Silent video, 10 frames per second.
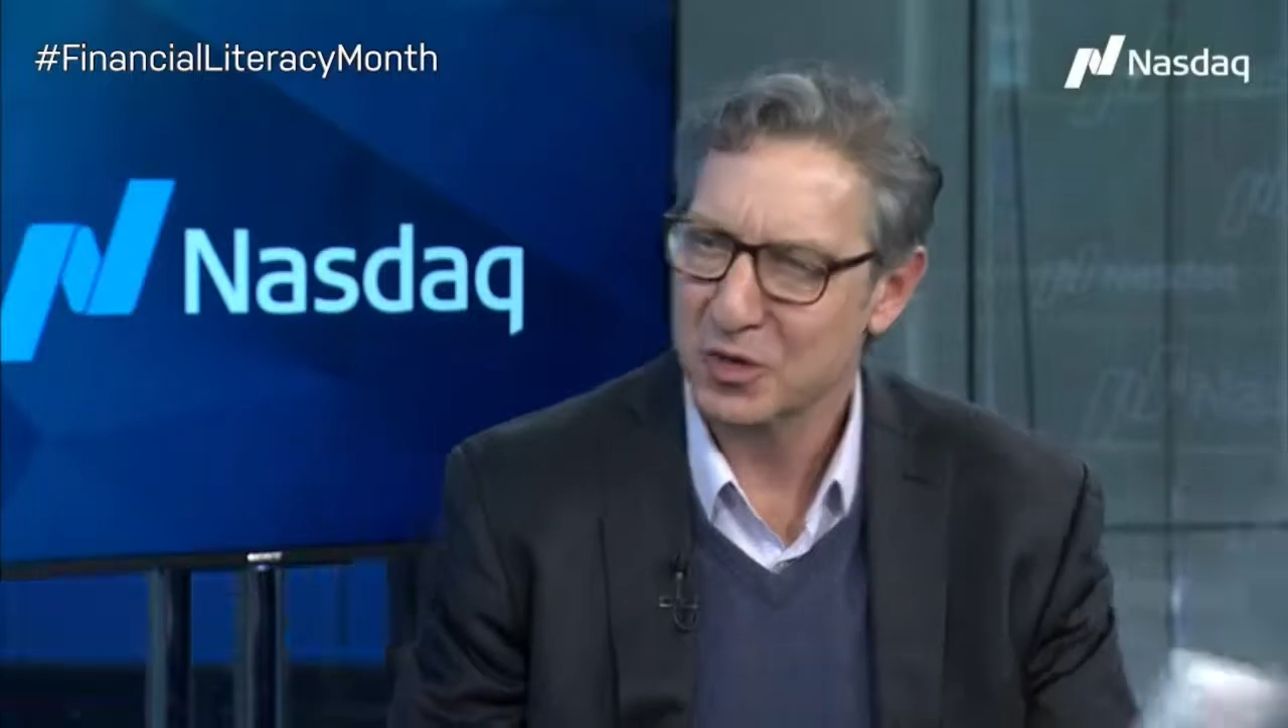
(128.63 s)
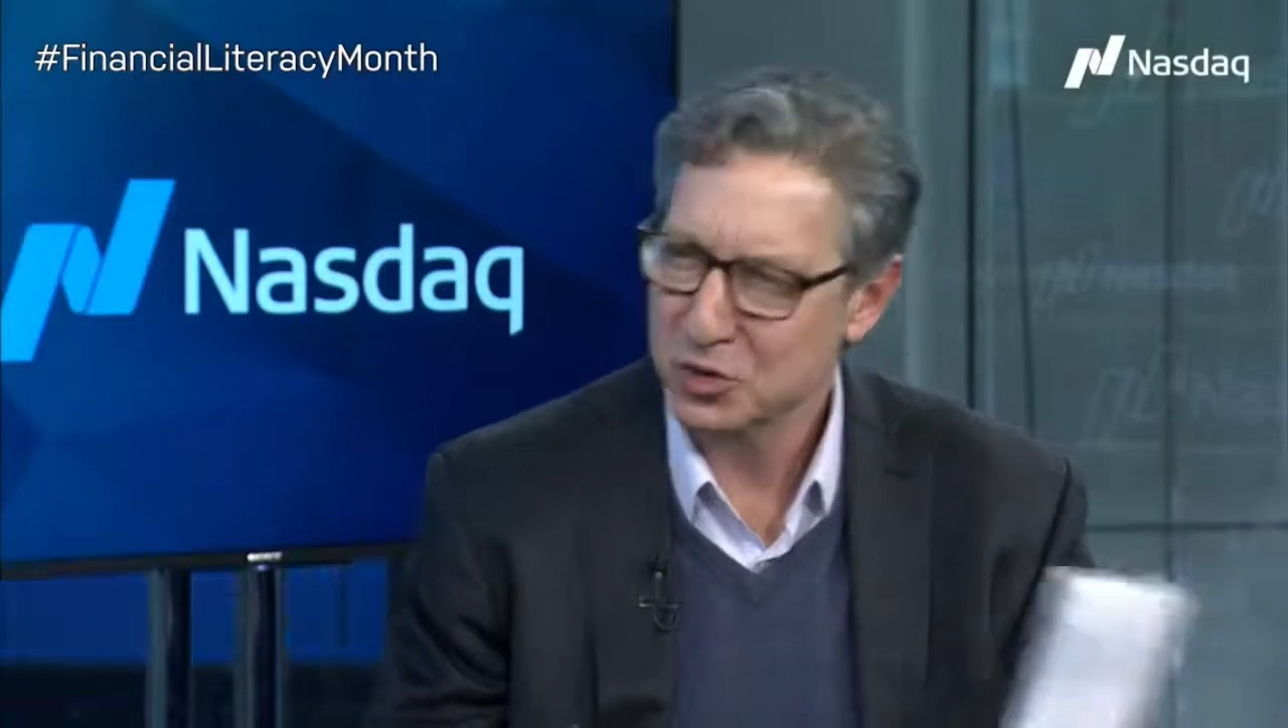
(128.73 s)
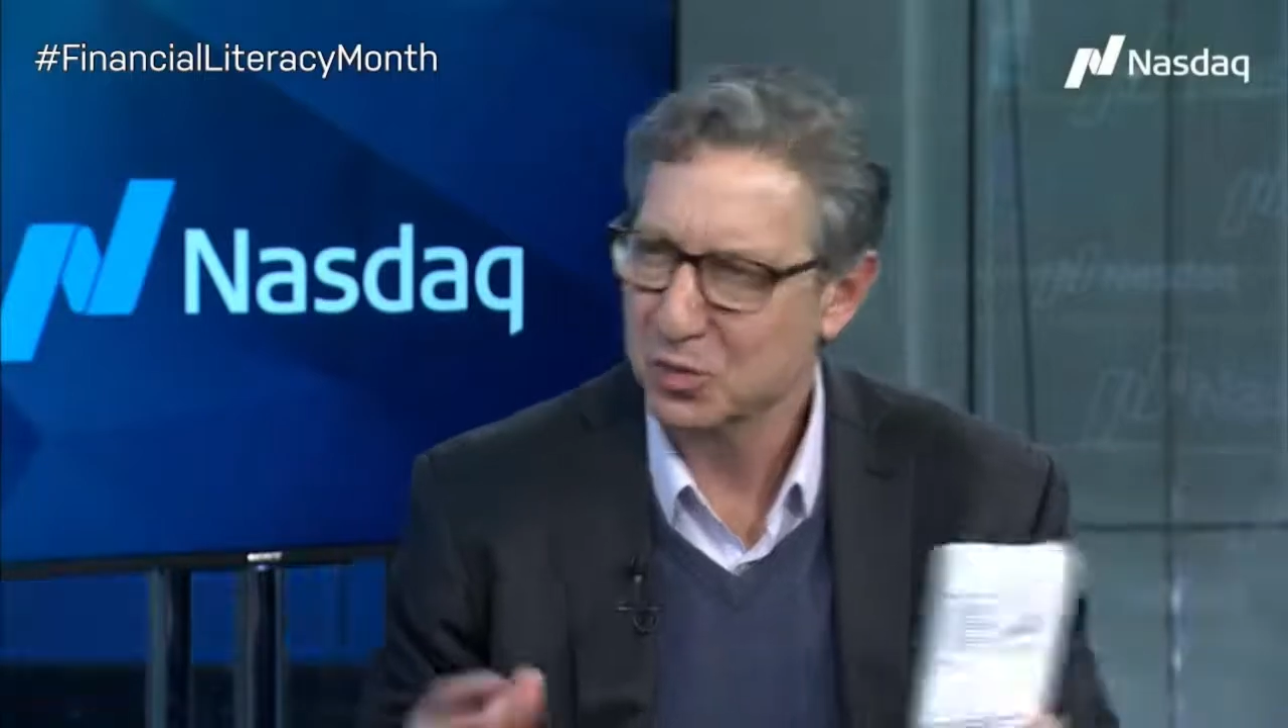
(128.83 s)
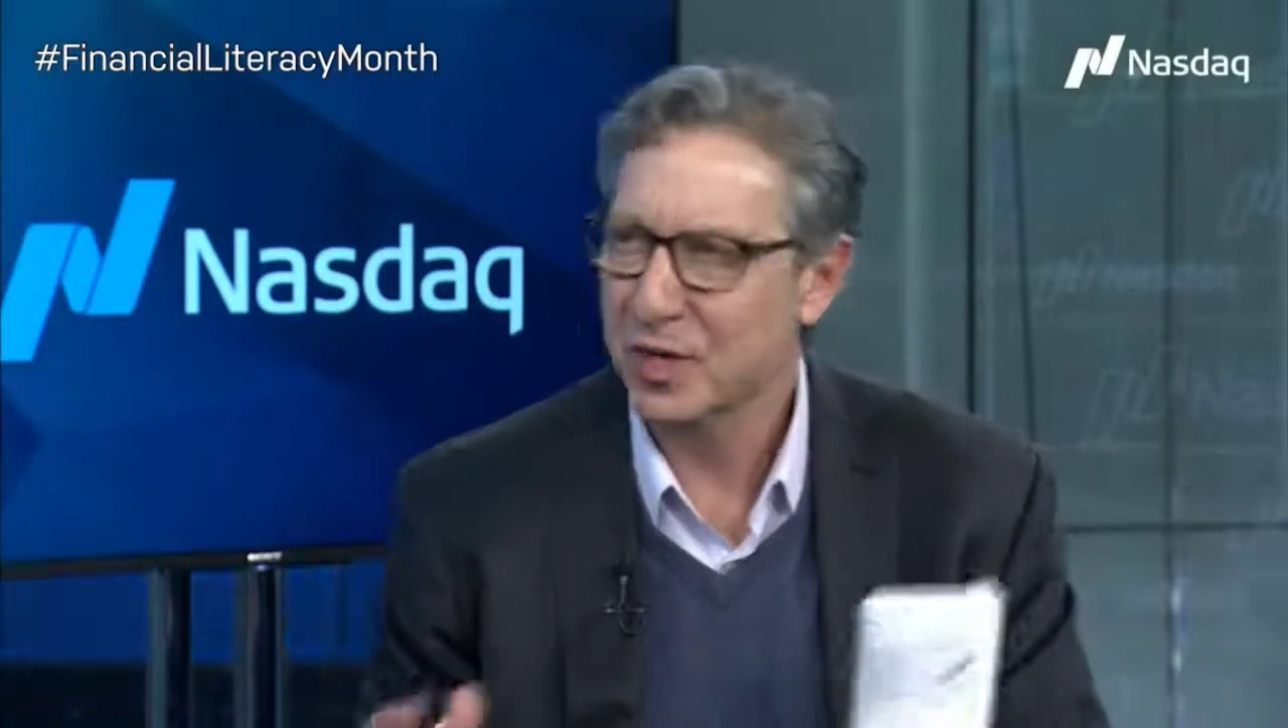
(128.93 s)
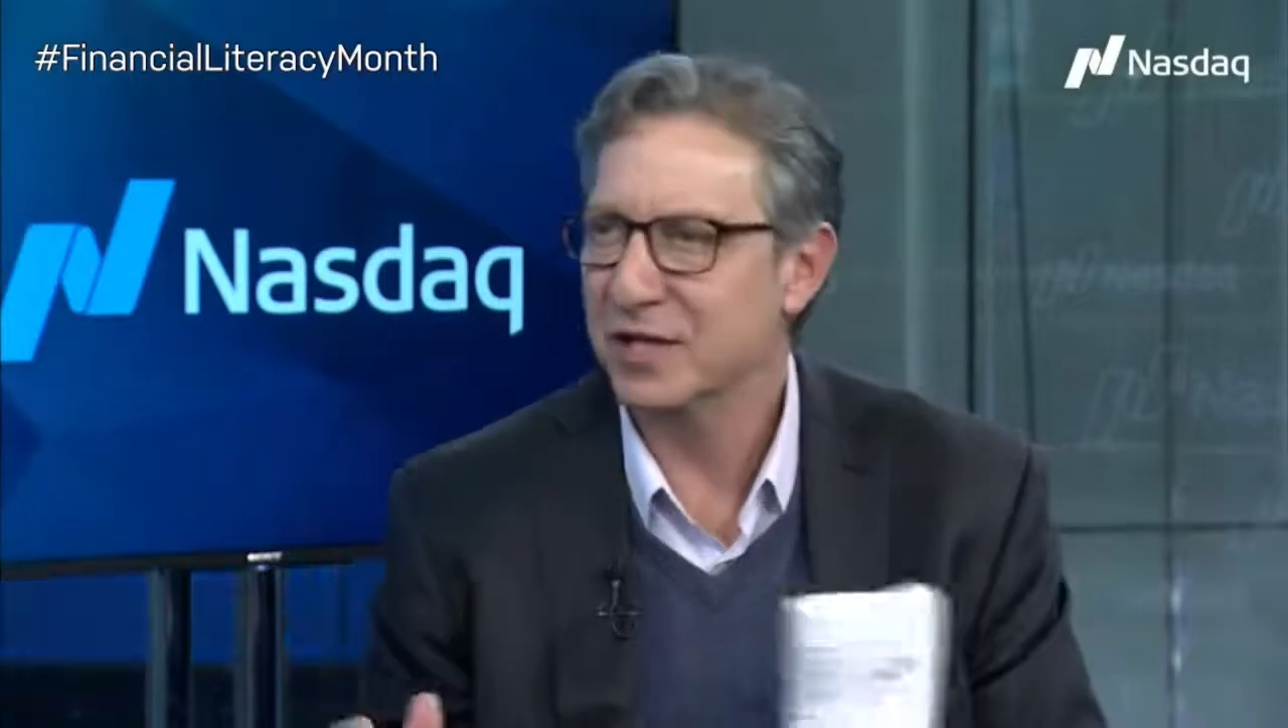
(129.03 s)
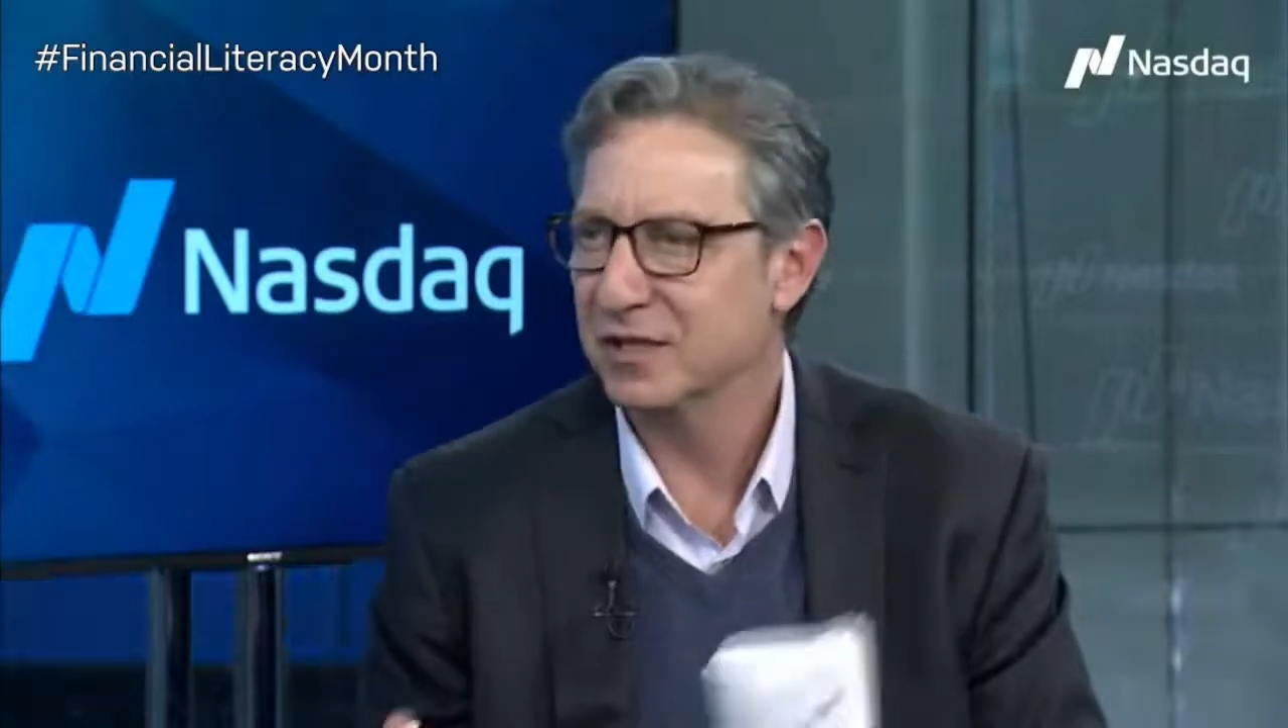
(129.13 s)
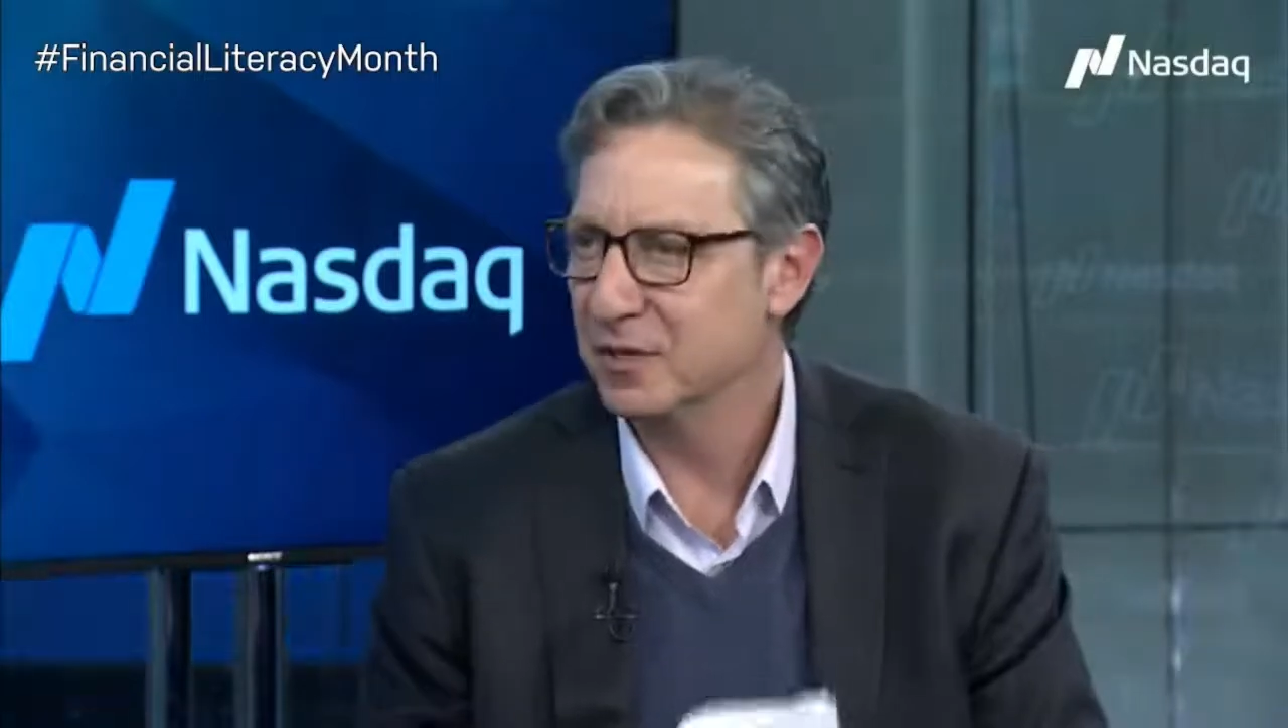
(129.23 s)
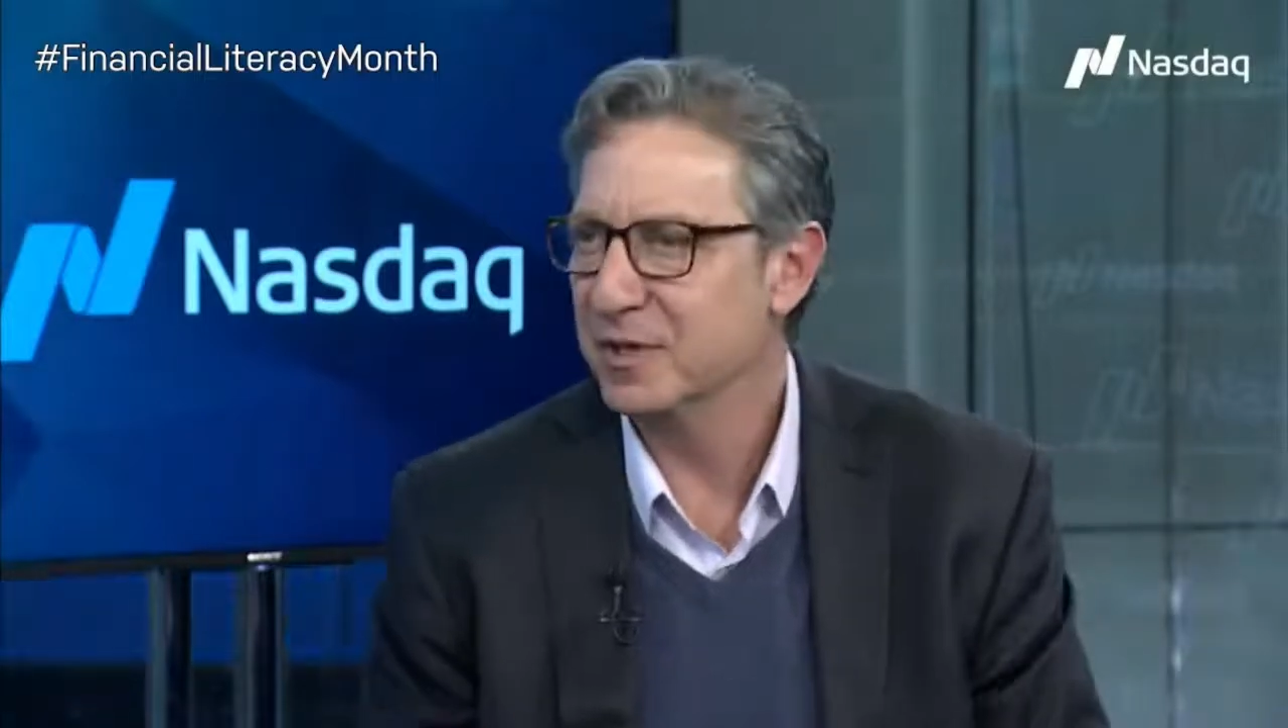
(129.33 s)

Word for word: also playing a little